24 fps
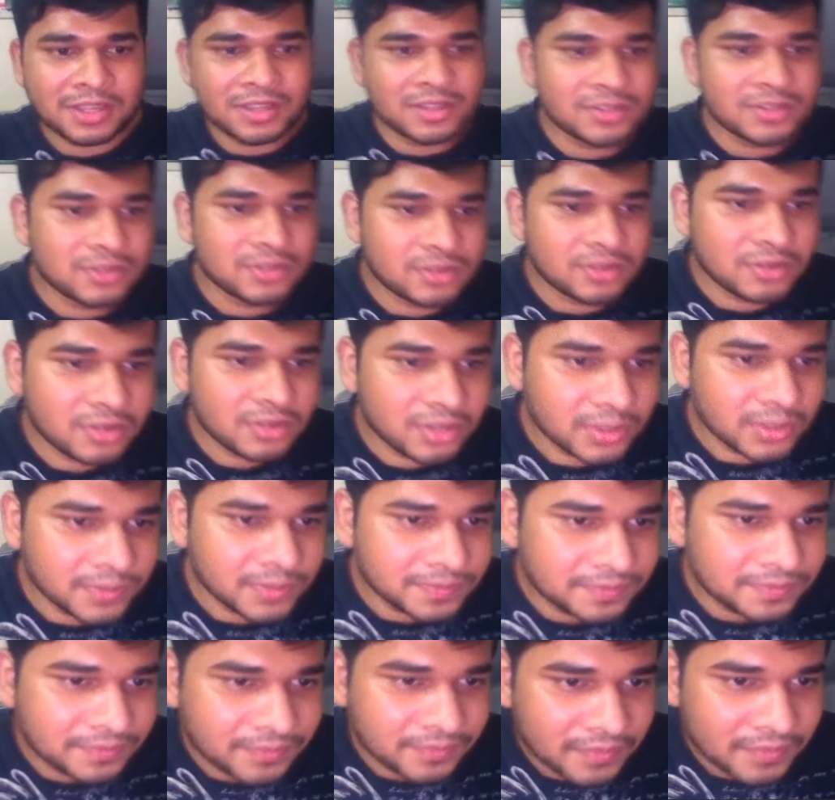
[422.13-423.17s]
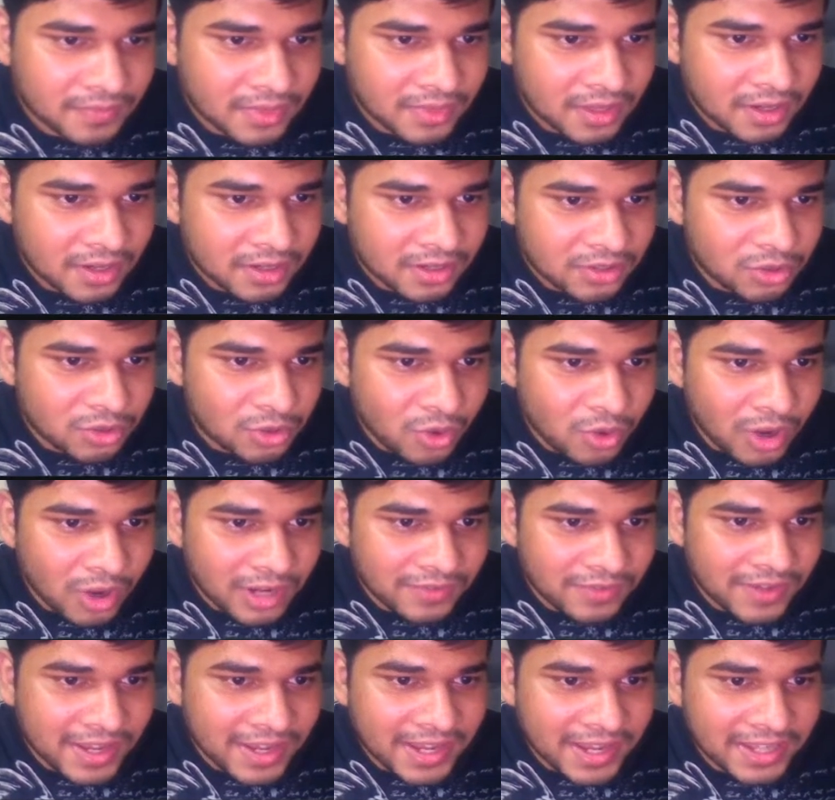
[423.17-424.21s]
So, to
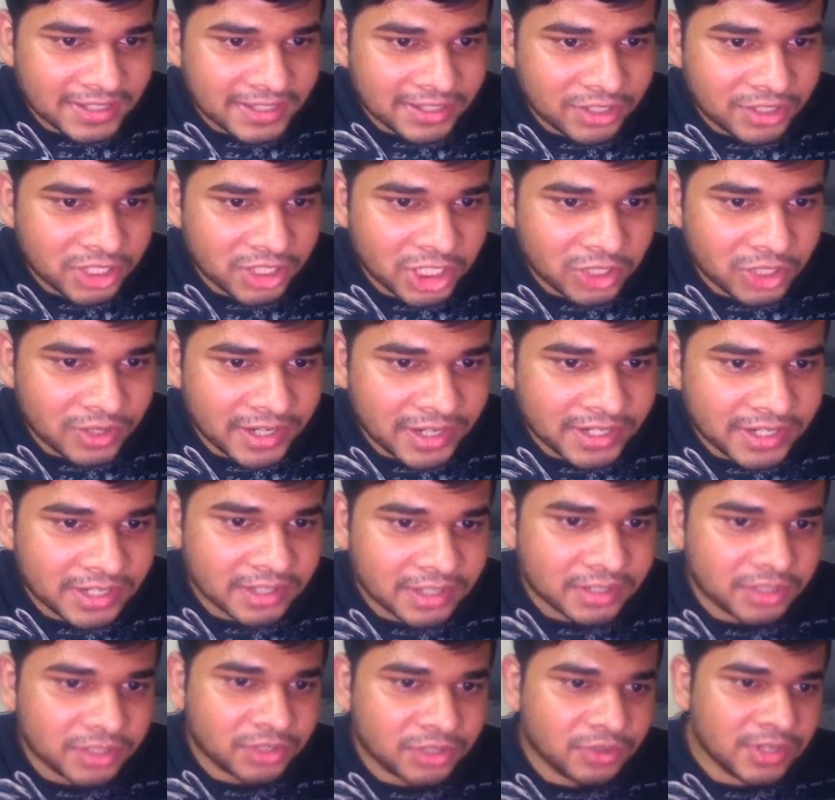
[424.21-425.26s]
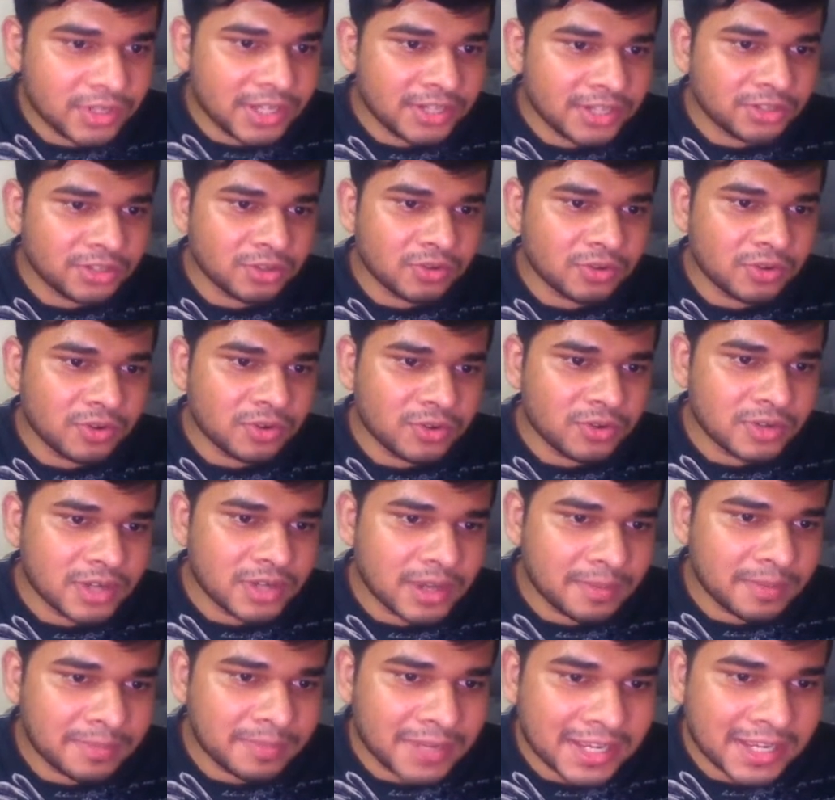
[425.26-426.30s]
qualify as a curator, you need to own
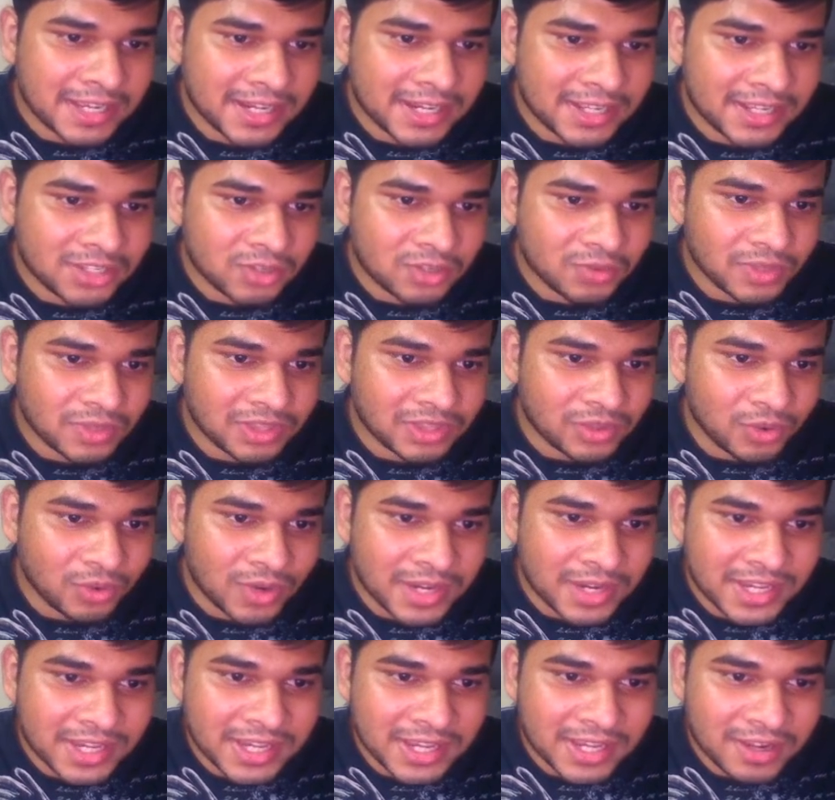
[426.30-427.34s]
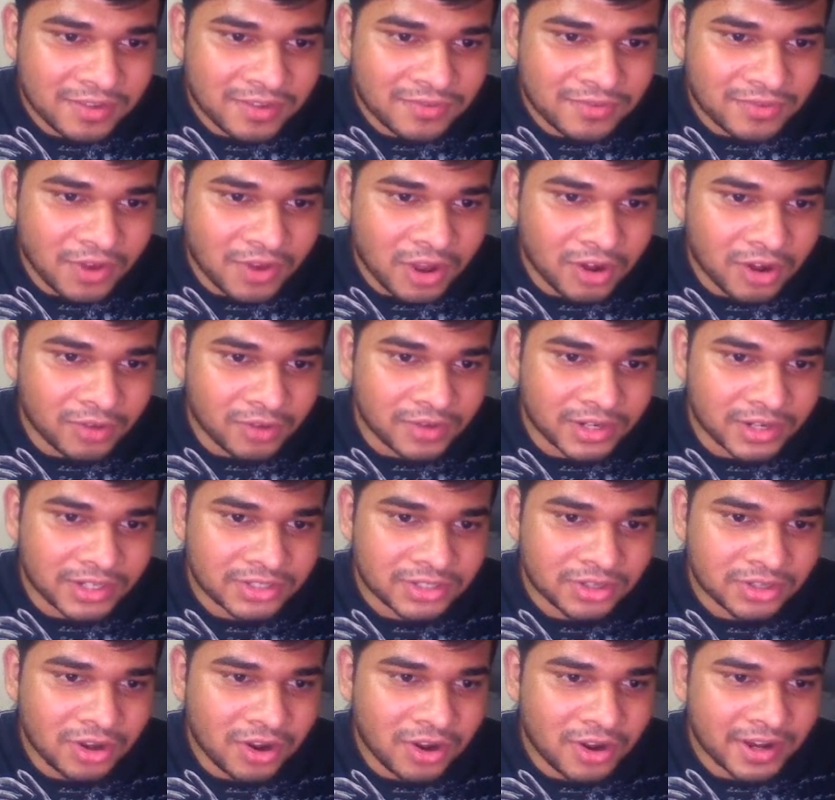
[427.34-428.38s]
a playlist with real
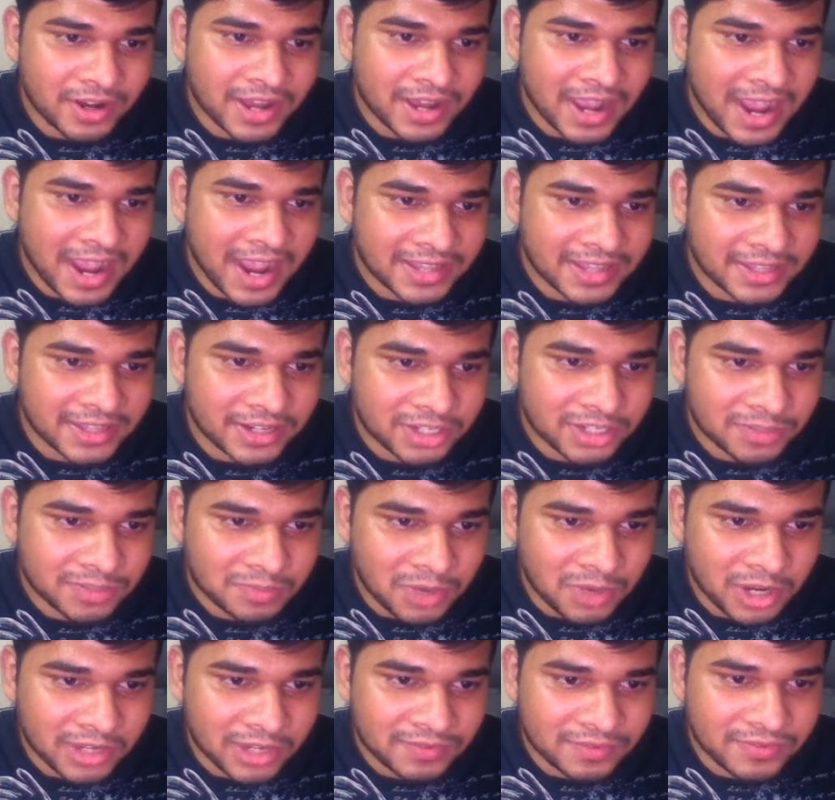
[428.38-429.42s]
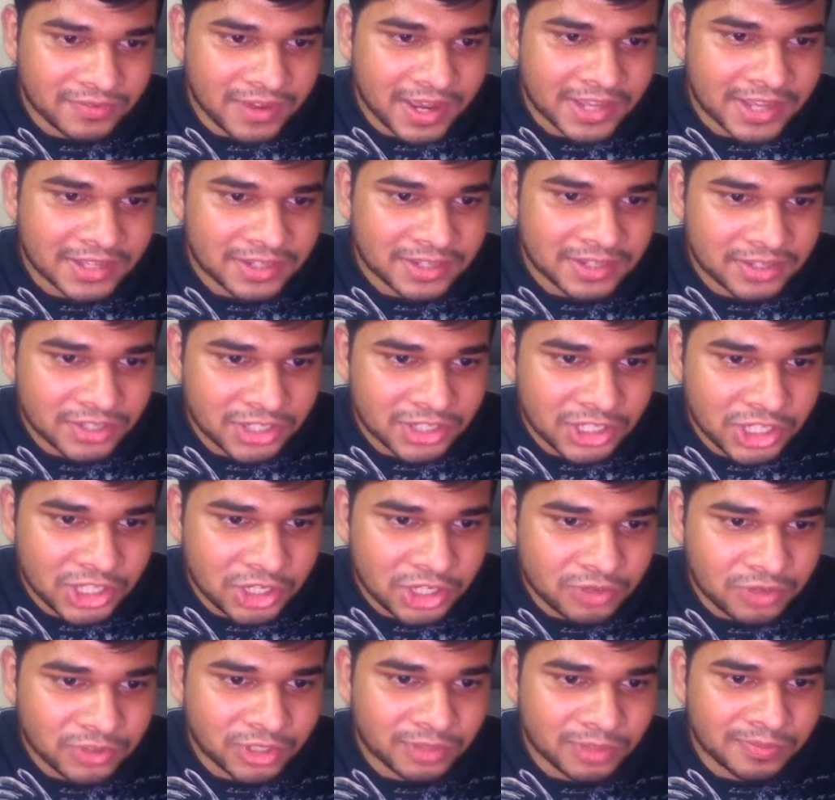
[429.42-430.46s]
followers on either Spotify,
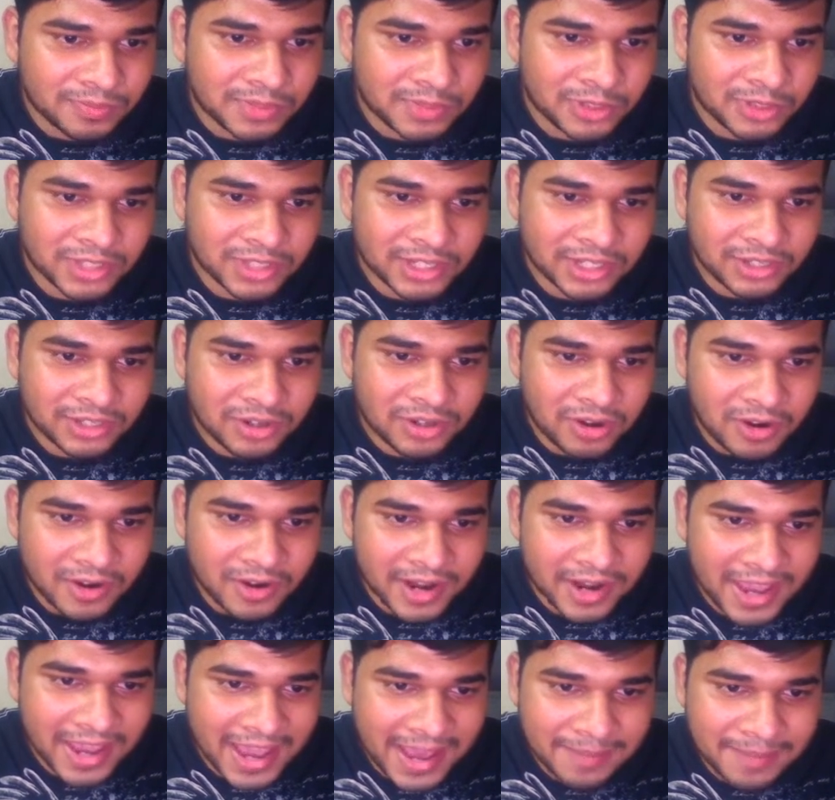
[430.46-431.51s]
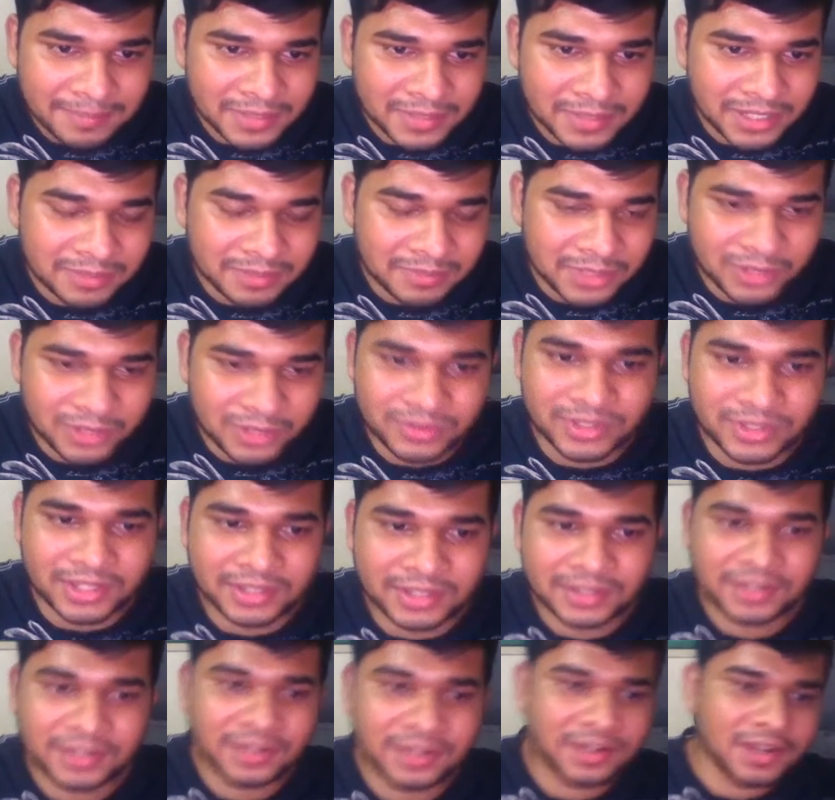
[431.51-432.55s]
YouTube Music, or Apple Music,
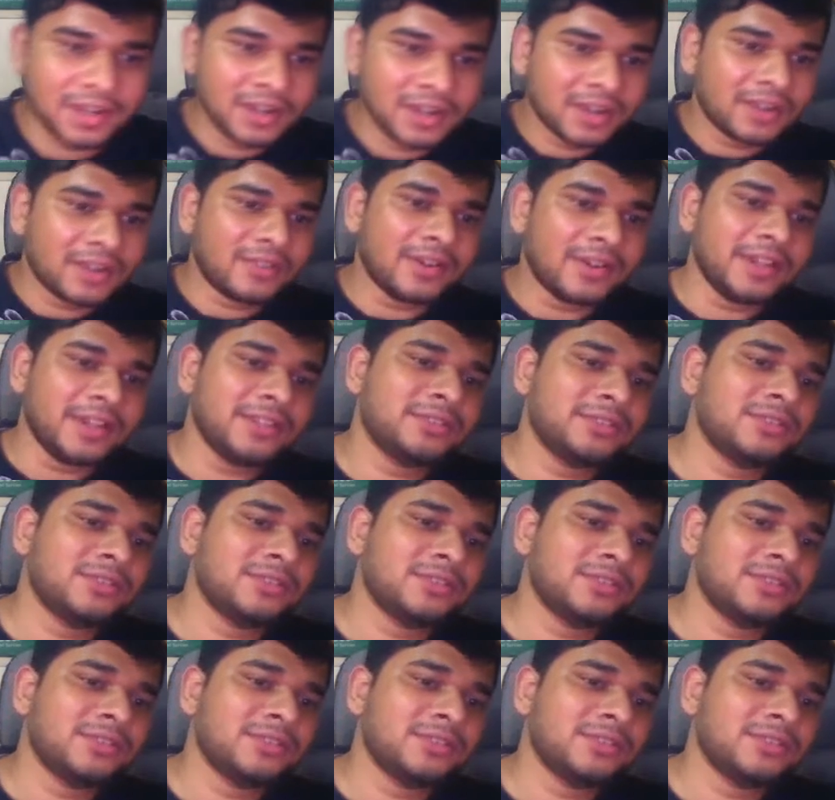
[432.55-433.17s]
right?